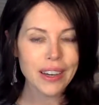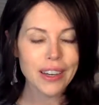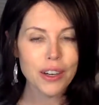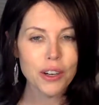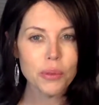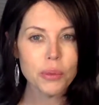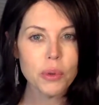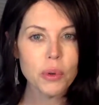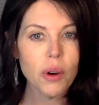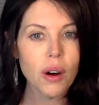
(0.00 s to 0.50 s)
I
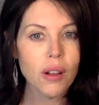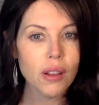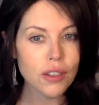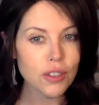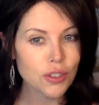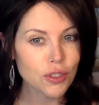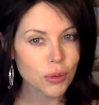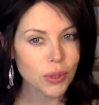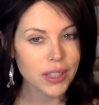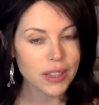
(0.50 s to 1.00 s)
hope you all
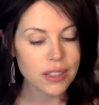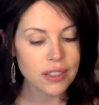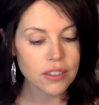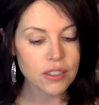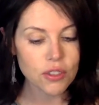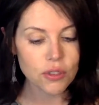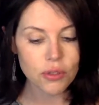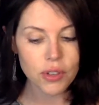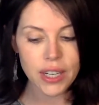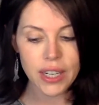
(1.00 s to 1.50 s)
enjoyed
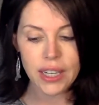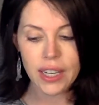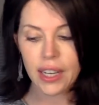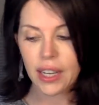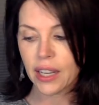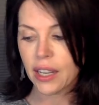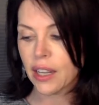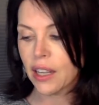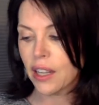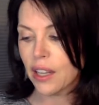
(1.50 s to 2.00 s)
this
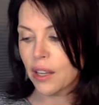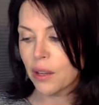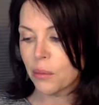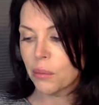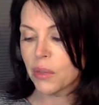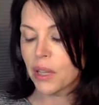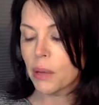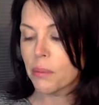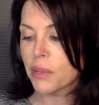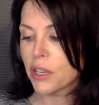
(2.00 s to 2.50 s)
reading.
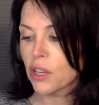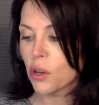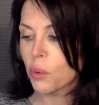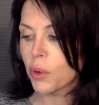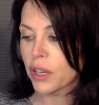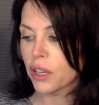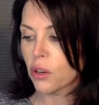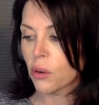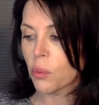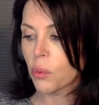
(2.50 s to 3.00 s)
Let me know
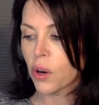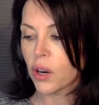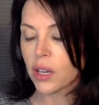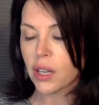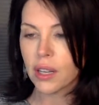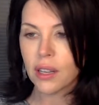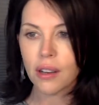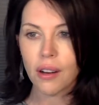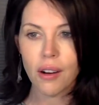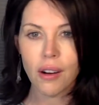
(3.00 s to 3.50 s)
what you're
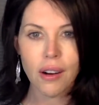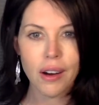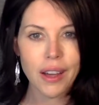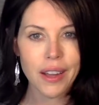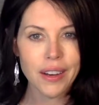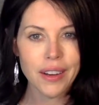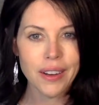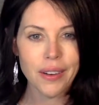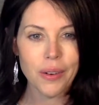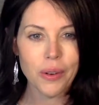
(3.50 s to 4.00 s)
working
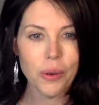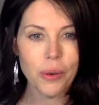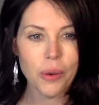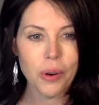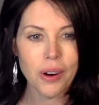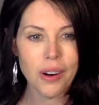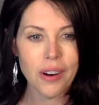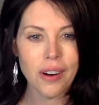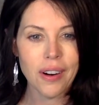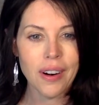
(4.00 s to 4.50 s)
on,
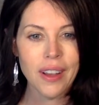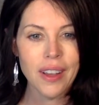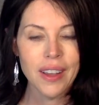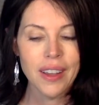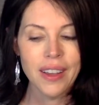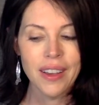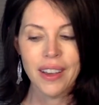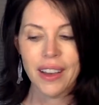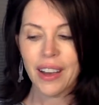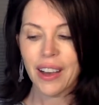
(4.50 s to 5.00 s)
or
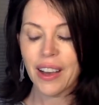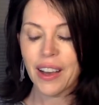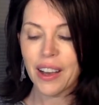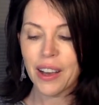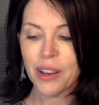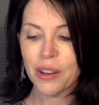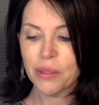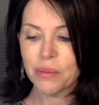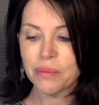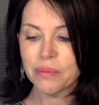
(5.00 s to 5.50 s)

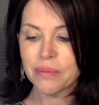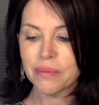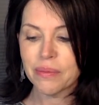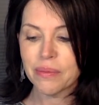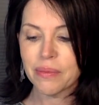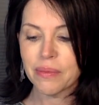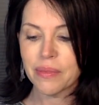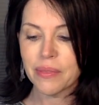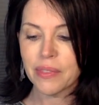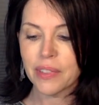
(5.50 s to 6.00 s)

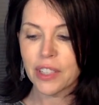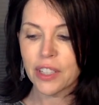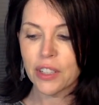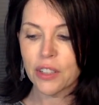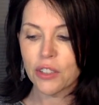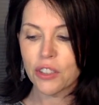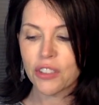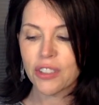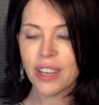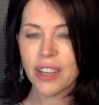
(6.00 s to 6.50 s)

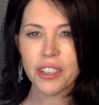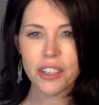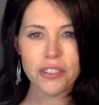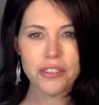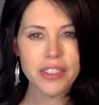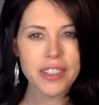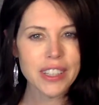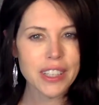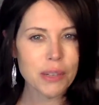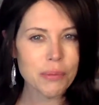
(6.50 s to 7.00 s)
just how you're
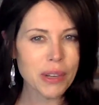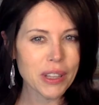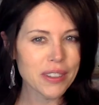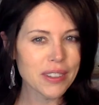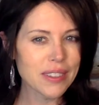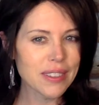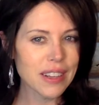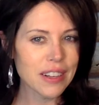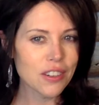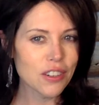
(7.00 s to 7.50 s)
feeling about
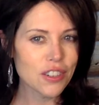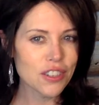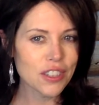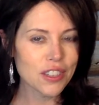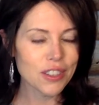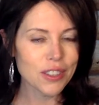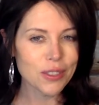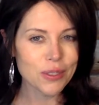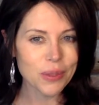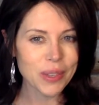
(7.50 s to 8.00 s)
this energy
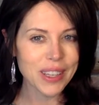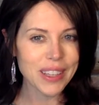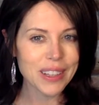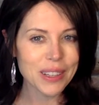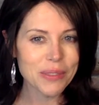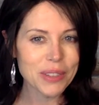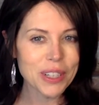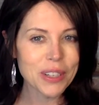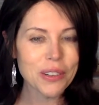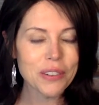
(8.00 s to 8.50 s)
this week.
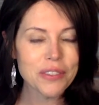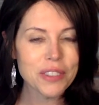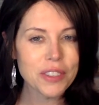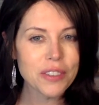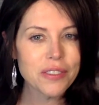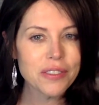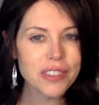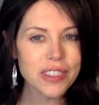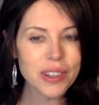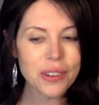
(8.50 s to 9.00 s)
Let me know if
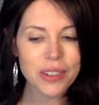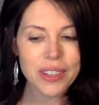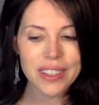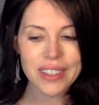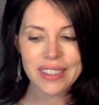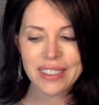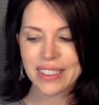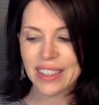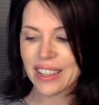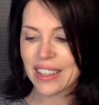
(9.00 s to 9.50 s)
you've
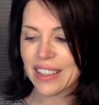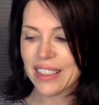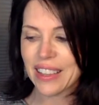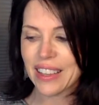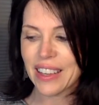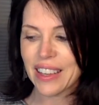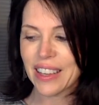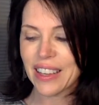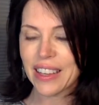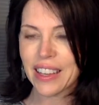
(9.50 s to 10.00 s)
noticed
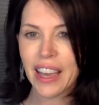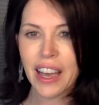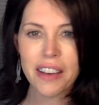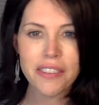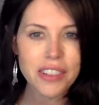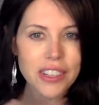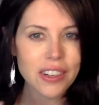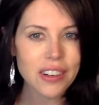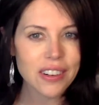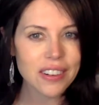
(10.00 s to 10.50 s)
anything
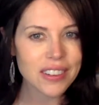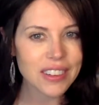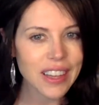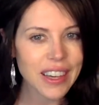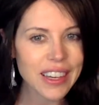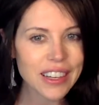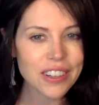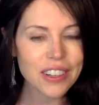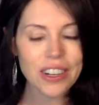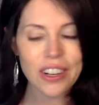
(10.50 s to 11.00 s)
heavier,
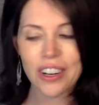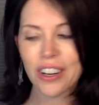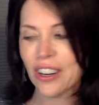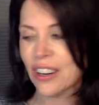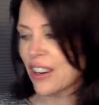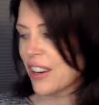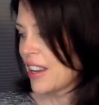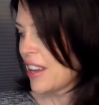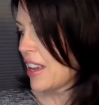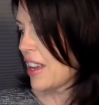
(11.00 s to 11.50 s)

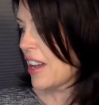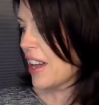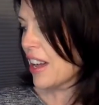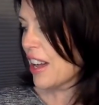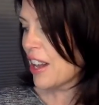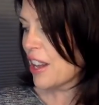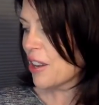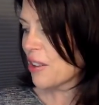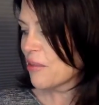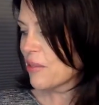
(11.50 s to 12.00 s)
lighter,
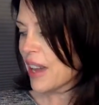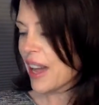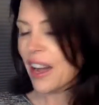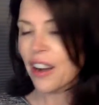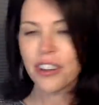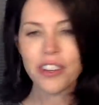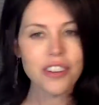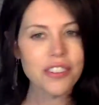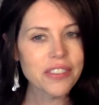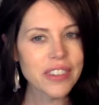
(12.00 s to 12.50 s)

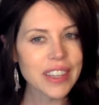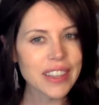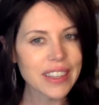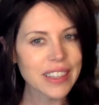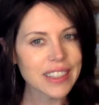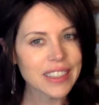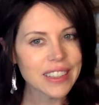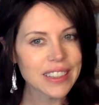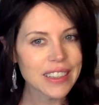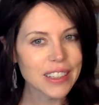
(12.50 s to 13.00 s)
how you're
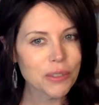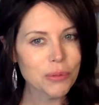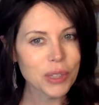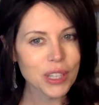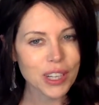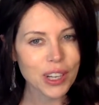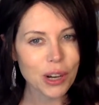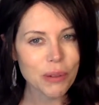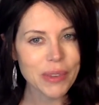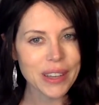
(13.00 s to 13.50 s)
feeling. Leave me
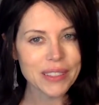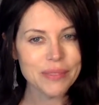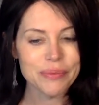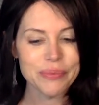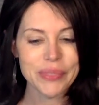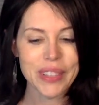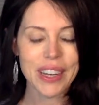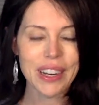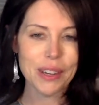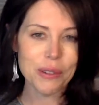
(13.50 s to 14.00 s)
a comment,
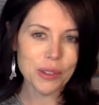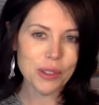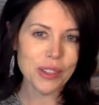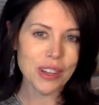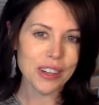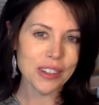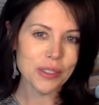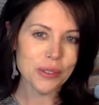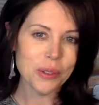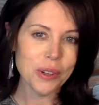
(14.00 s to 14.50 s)
and I will
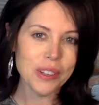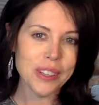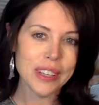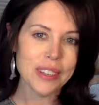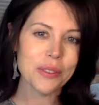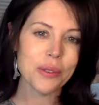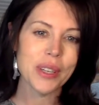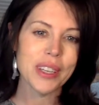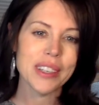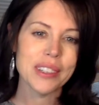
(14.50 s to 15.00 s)
talk to you all
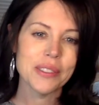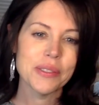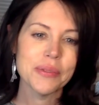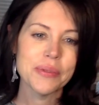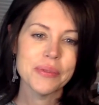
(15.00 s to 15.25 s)
next week.